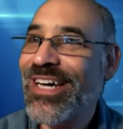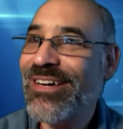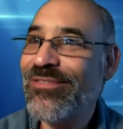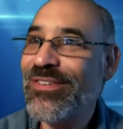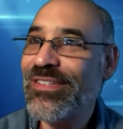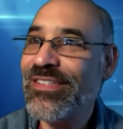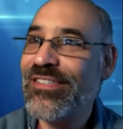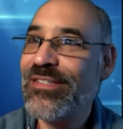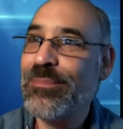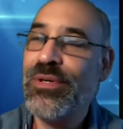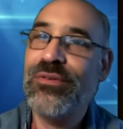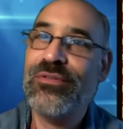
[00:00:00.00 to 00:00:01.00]
to cover
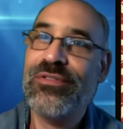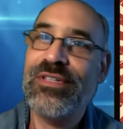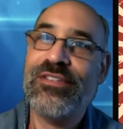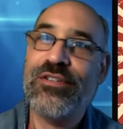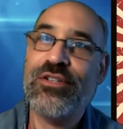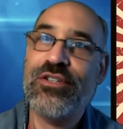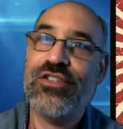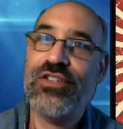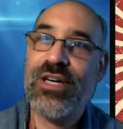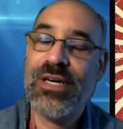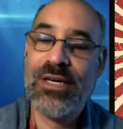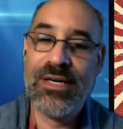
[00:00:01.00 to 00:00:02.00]
this Pew
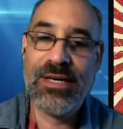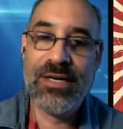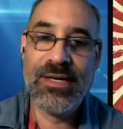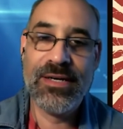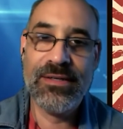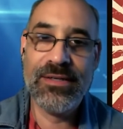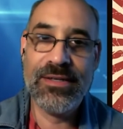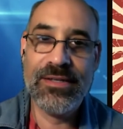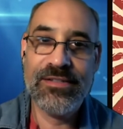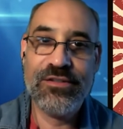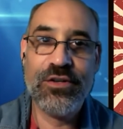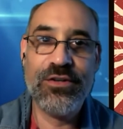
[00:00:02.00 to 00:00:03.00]
Research
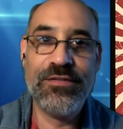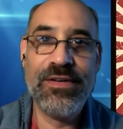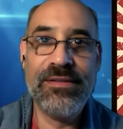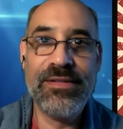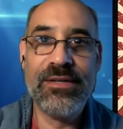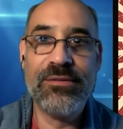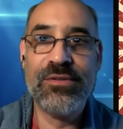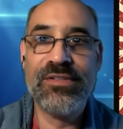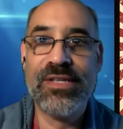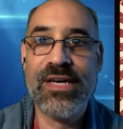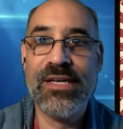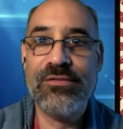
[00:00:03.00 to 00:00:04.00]
survey that
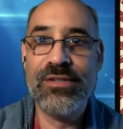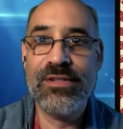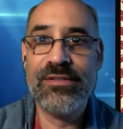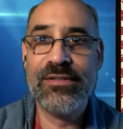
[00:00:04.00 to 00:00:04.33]
was done,